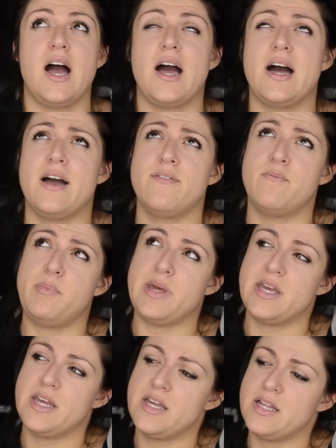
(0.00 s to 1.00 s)
I've
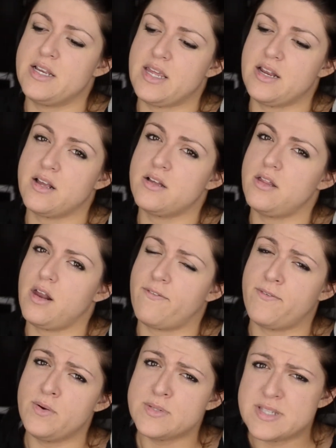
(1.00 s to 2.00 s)
been eating a lot
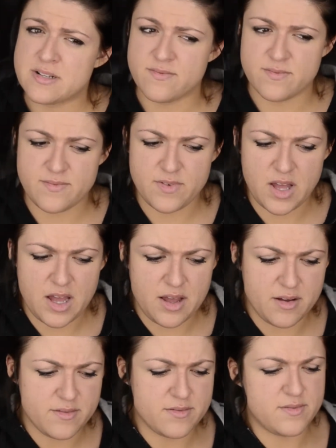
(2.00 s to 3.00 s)
of fruits and
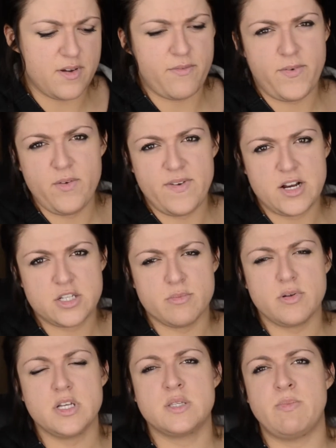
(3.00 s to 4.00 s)
uh, a few
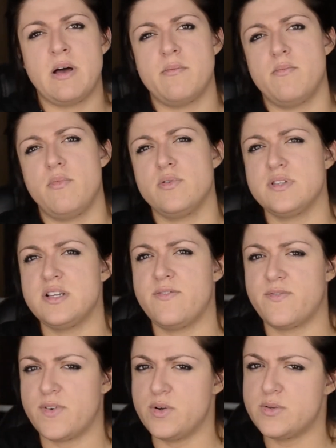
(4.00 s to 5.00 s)
vegetables, but mostly
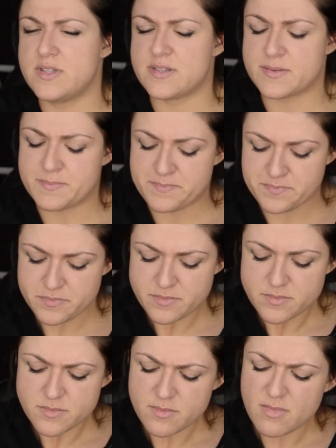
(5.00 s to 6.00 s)
fruits.
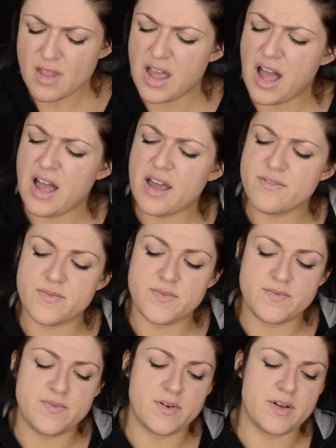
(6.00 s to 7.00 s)
I've
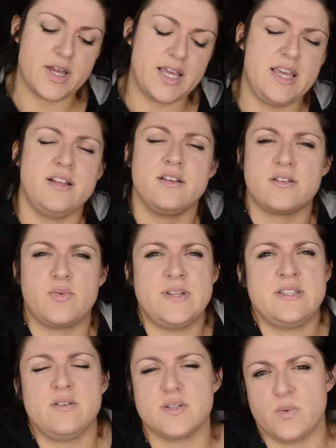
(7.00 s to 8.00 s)
eaten
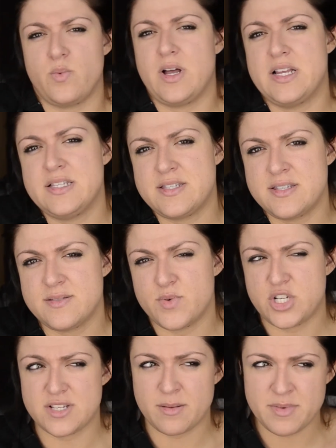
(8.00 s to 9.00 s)
Quiznos once,
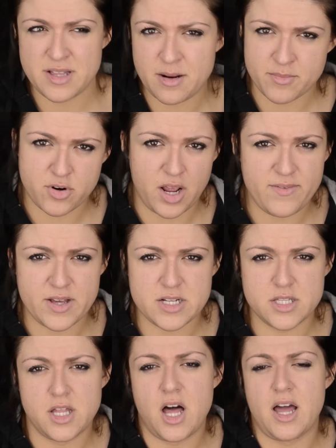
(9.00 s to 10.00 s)
which is something that I'm craving a
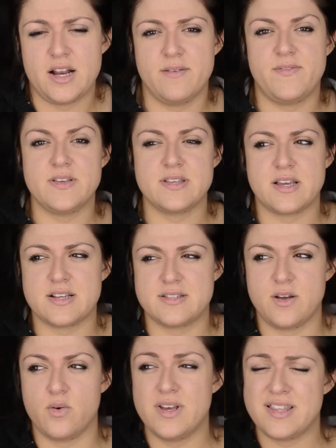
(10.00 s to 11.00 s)
lot, and it feels like it's
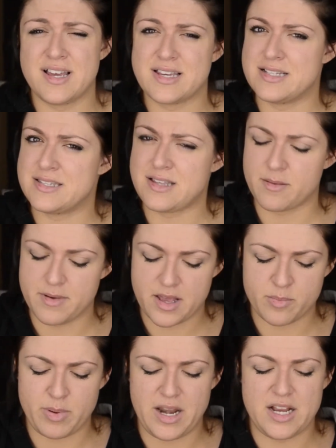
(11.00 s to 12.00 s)
the only thing I can
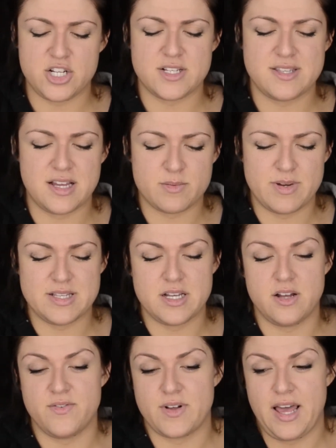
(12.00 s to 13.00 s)
stomach. But I just said to
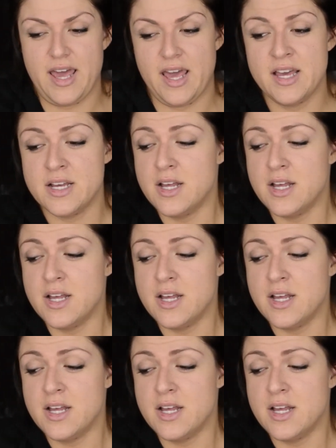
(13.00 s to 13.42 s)
myself, okay,